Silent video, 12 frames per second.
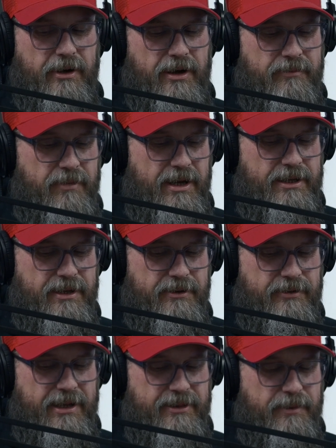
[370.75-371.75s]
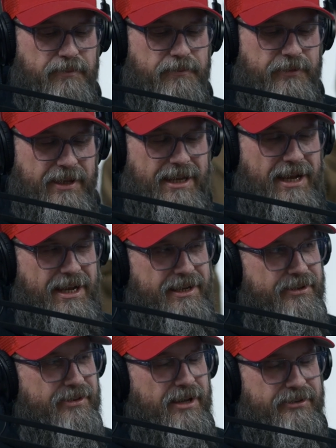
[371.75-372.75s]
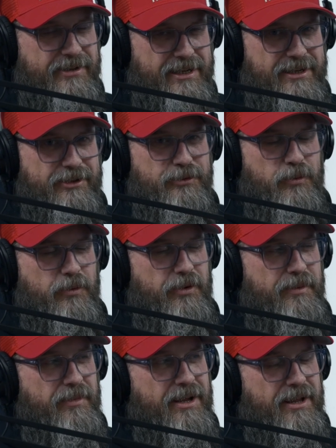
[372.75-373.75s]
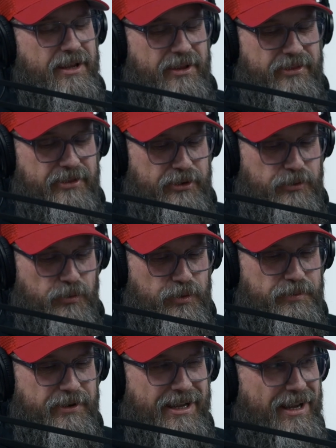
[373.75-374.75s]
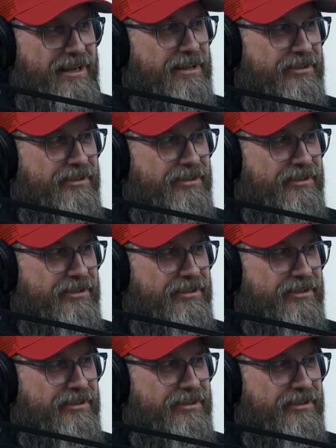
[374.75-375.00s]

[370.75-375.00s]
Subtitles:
on my, like the guys, I stayed in a dorm, the group of guys